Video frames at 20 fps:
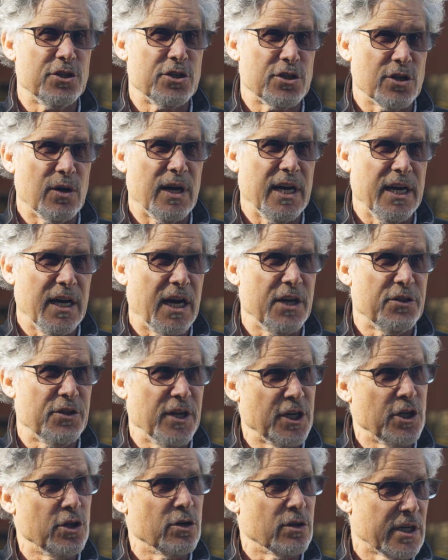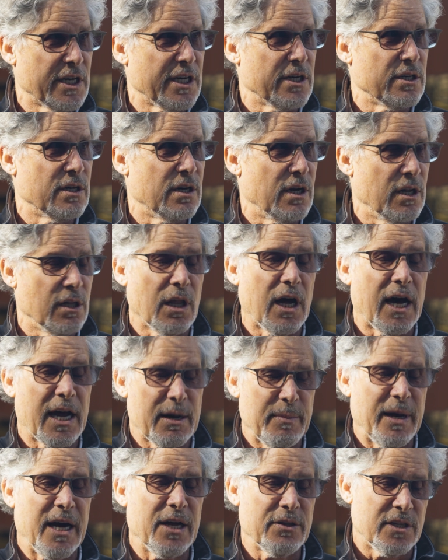So I, I think you'll hear a lot
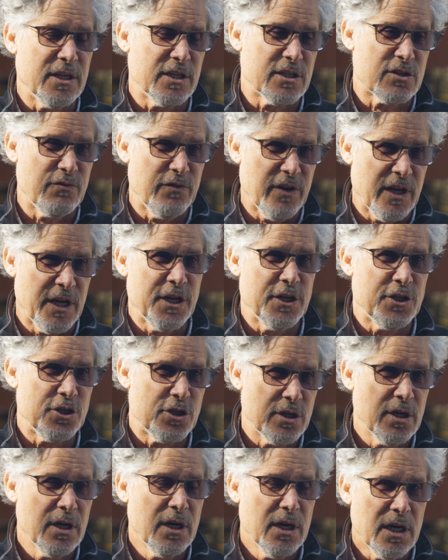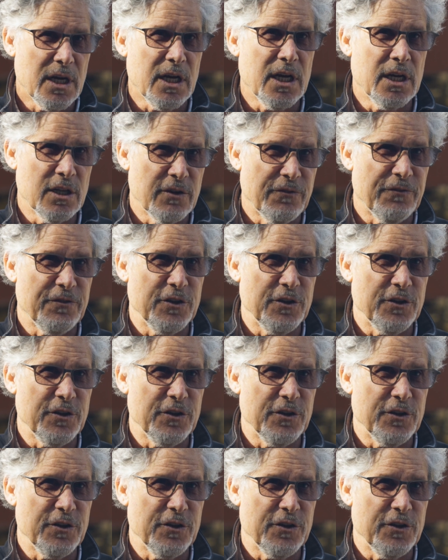about this vintage in the